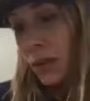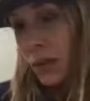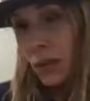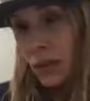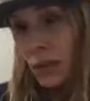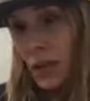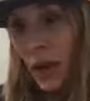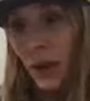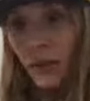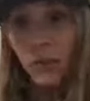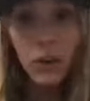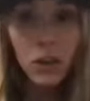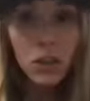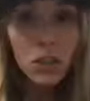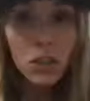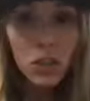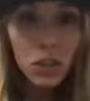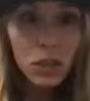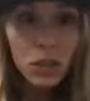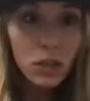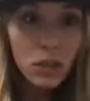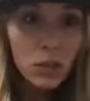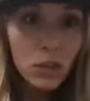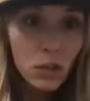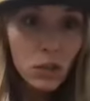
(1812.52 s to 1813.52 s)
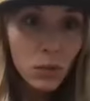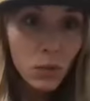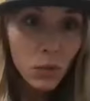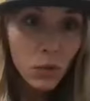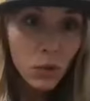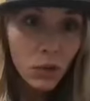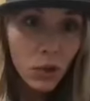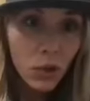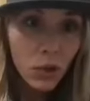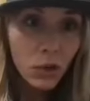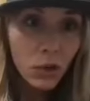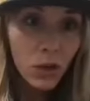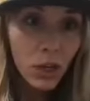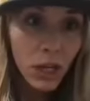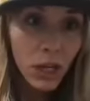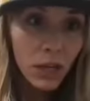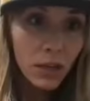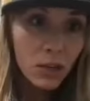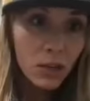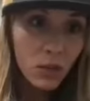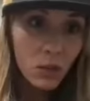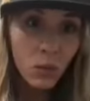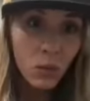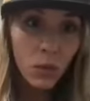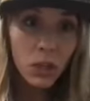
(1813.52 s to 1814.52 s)
avalanche conditions were low
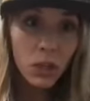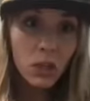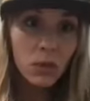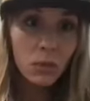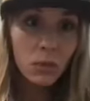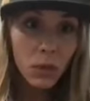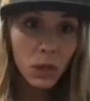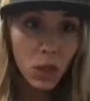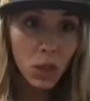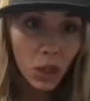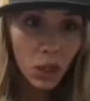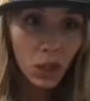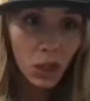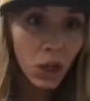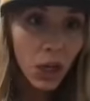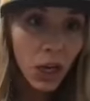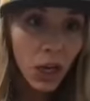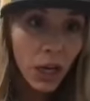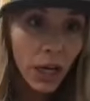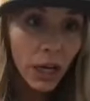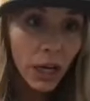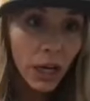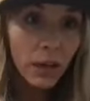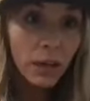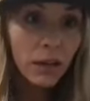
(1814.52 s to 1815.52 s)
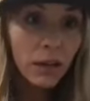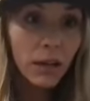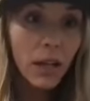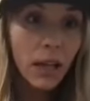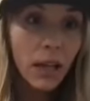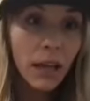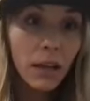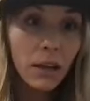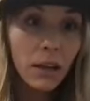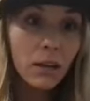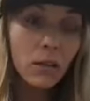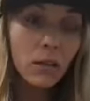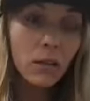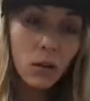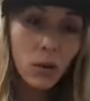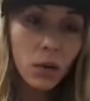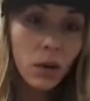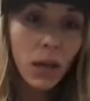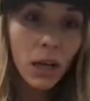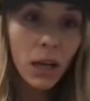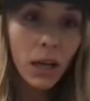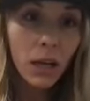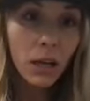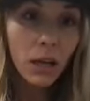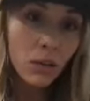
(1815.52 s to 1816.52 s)
today, so we should be good. Like,
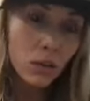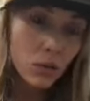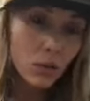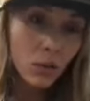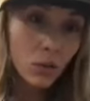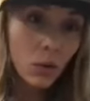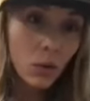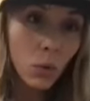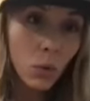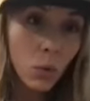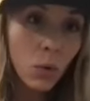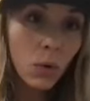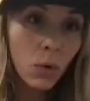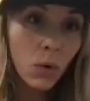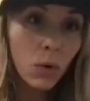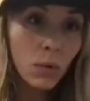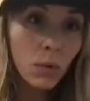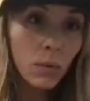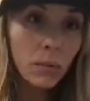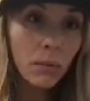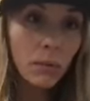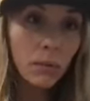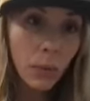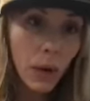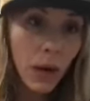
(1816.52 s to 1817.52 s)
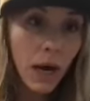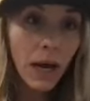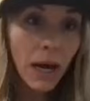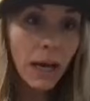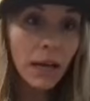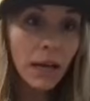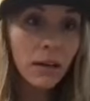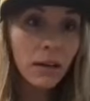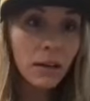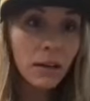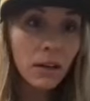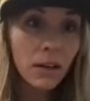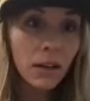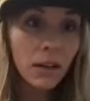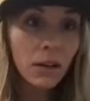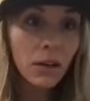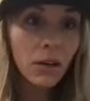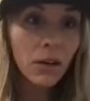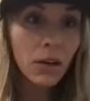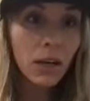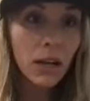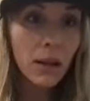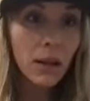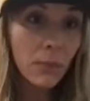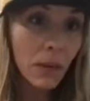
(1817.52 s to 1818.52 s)
okay, cool. But you know
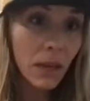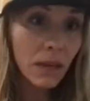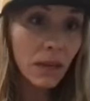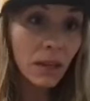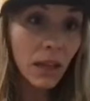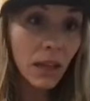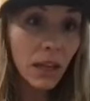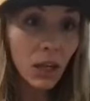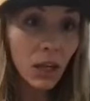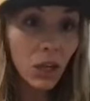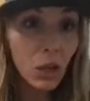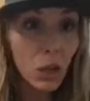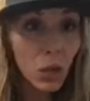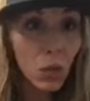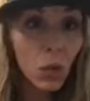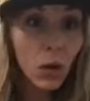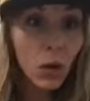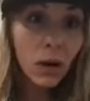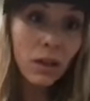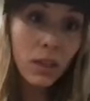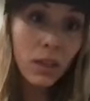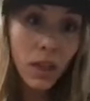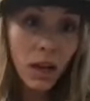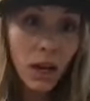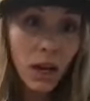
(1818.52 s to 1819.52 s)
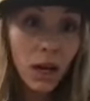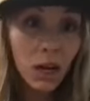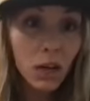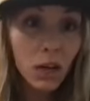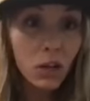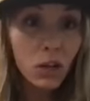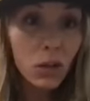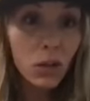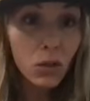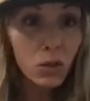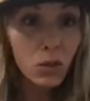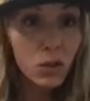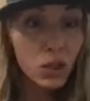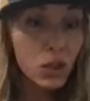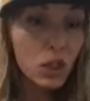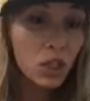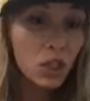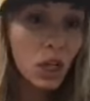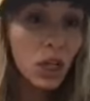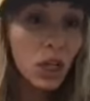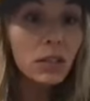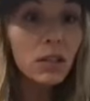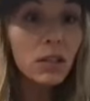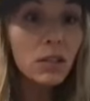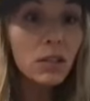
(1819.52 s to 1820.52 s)
what I mean? Like you are there, you should
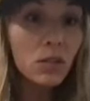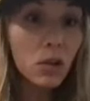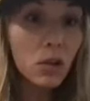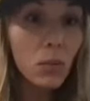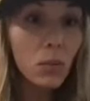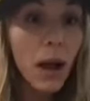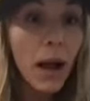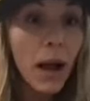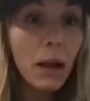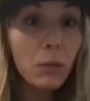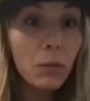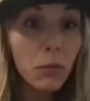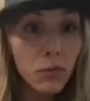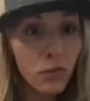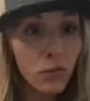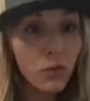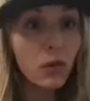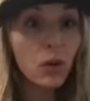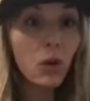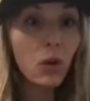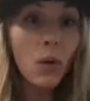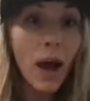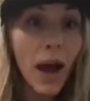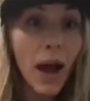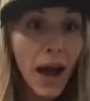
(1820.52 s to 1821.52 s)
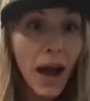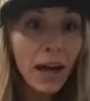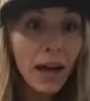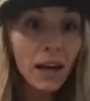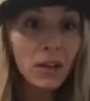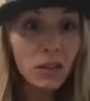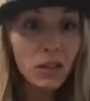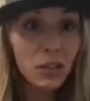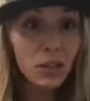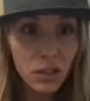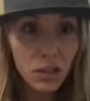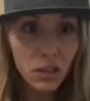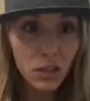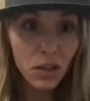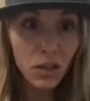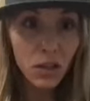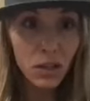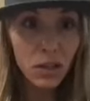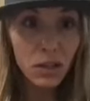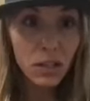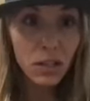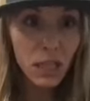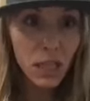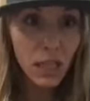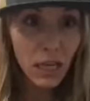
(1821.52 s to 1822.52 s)
check the snowpack before you actually
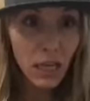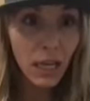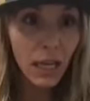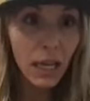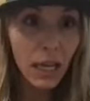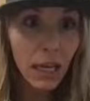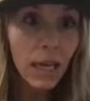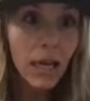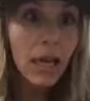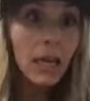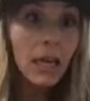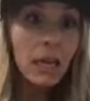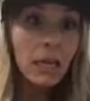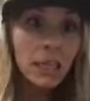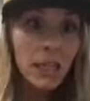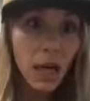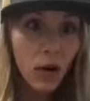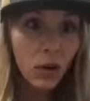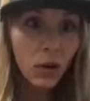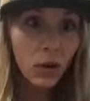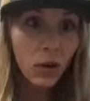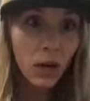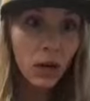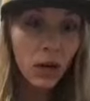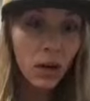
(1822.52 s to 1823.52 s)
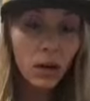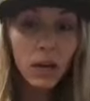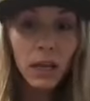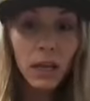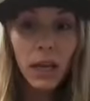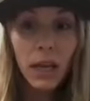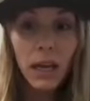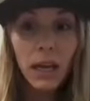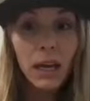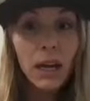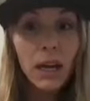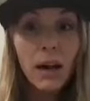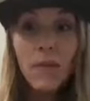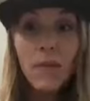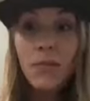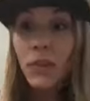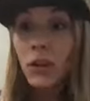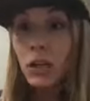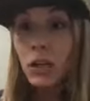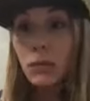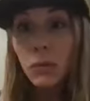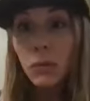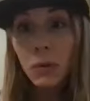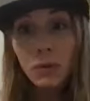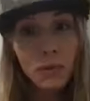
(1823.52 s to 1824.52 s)
start skiing downhill. Okay.
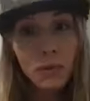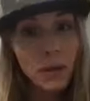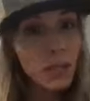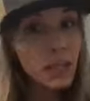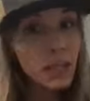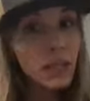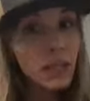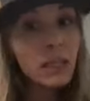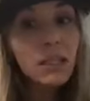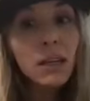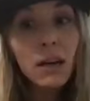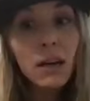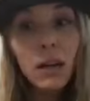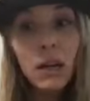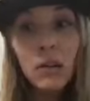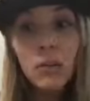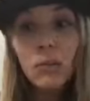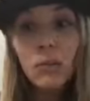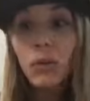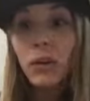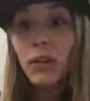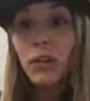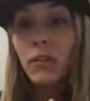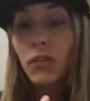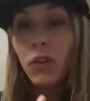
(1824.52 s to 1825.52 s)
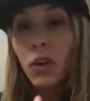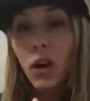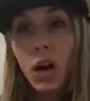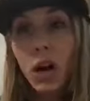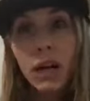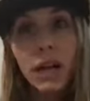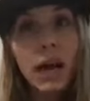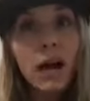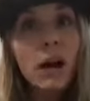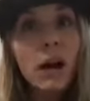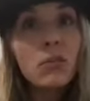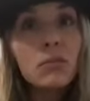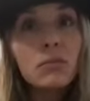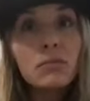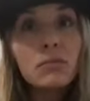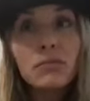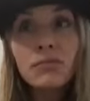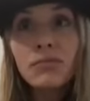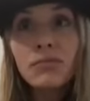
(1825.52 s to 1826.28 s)
There's been many a time we've gone out,